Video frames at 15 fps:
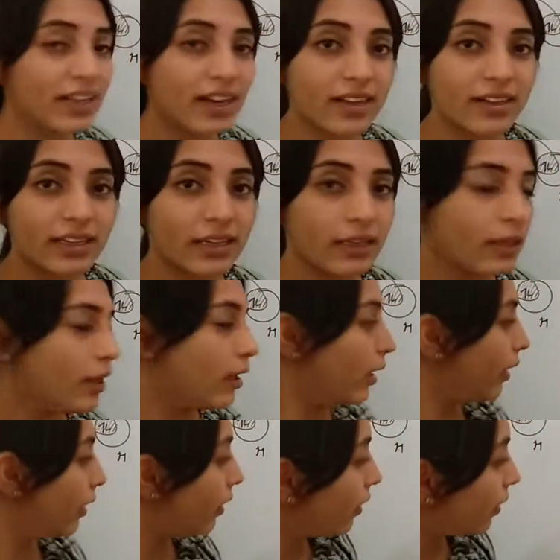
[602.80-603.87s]
hungry.
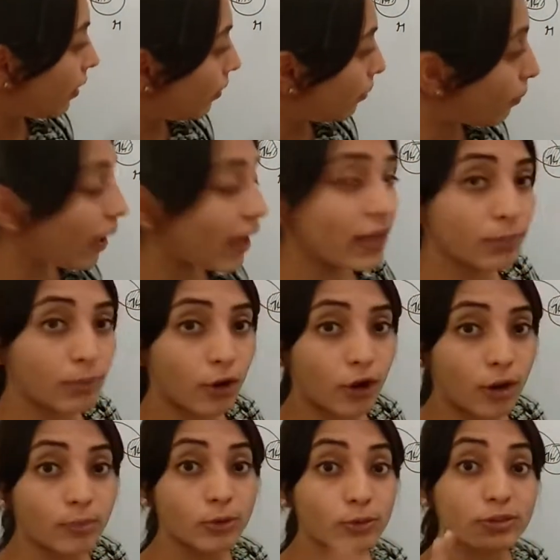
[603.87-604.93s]
My
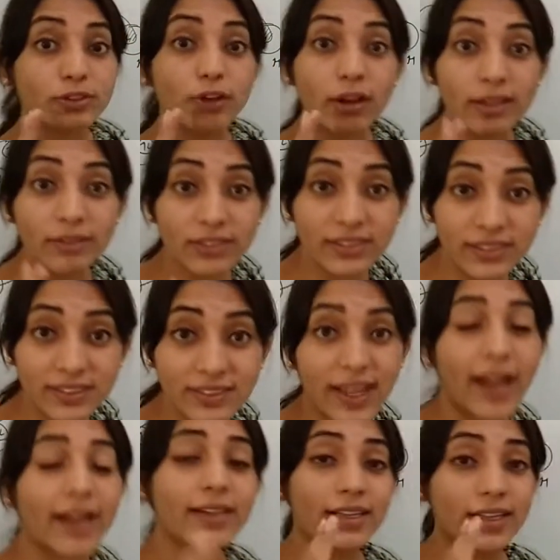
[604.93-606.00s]
mom, who is not even
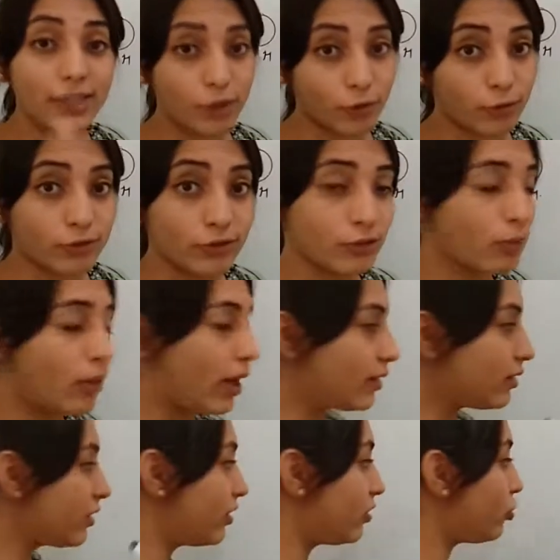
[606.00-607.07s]
standing close to us,
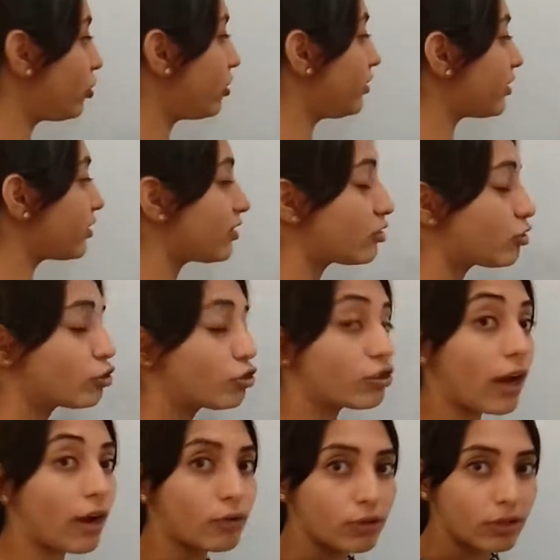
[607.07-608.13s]
she'll just
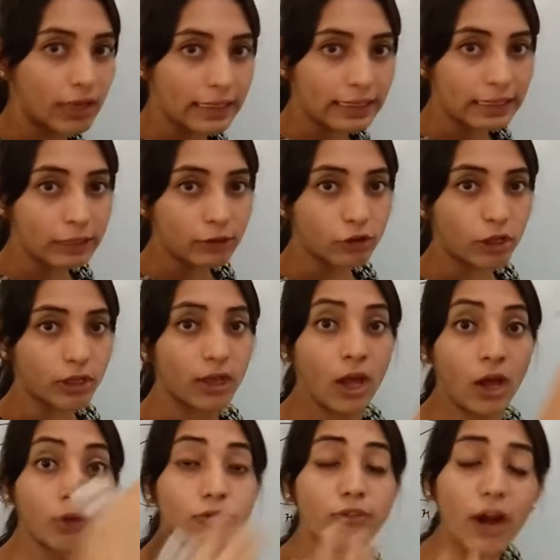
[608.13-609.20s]
shout like anything.
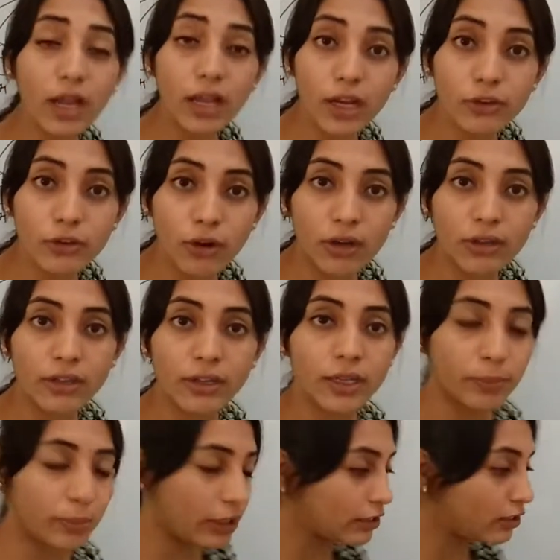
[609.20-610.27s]
Why are you ordering
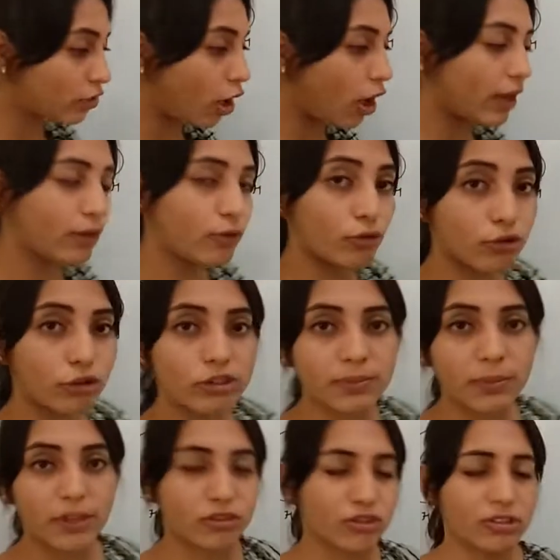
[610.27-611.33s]
pizza? I cooked this
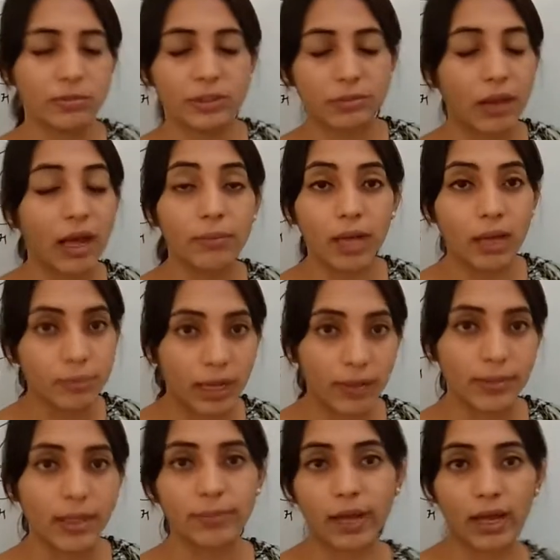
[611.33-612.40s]
much, blah, blah, blah, blah,
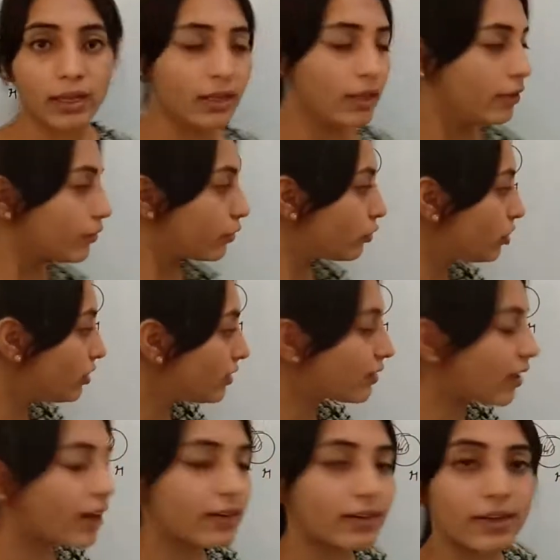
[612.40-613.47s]
blah. So she
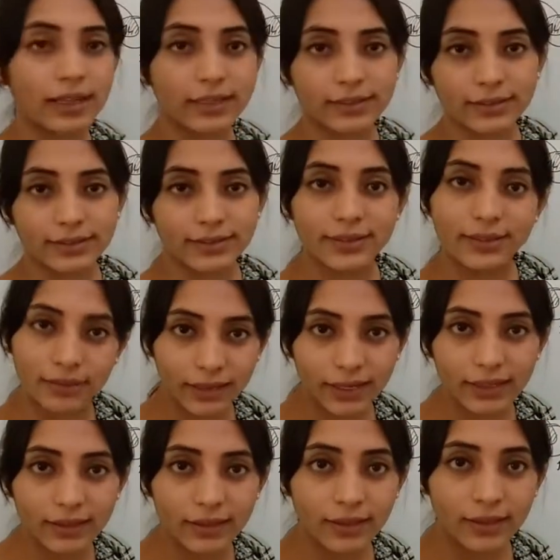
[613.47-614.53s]
started like this, right?
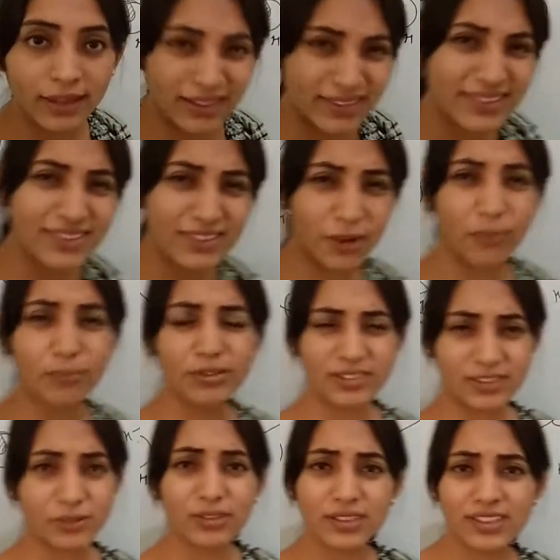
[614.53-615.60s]
This is obvious,
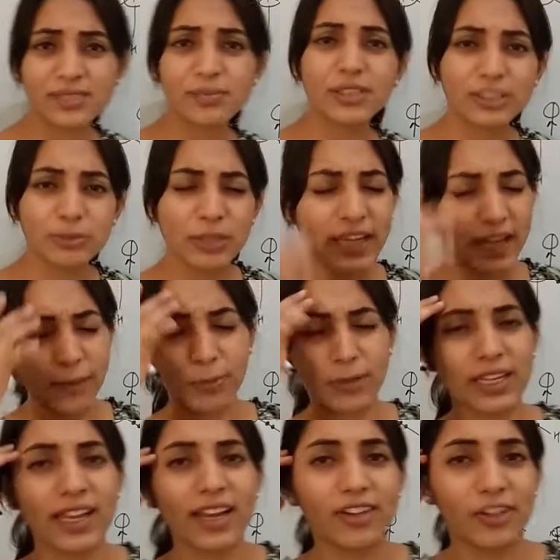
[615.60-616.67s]
no? This must be happening
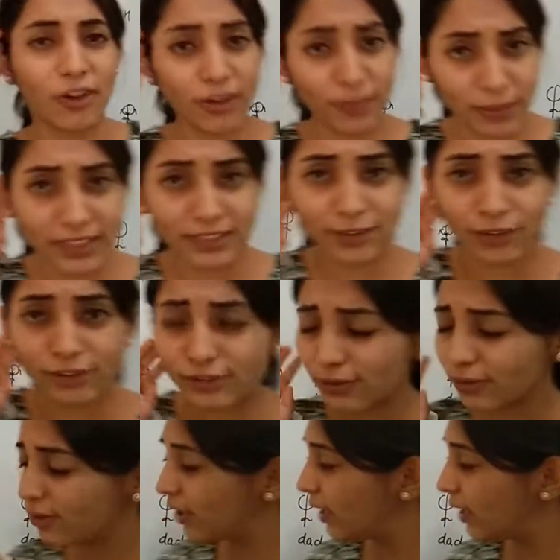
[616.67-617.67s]
at your place also.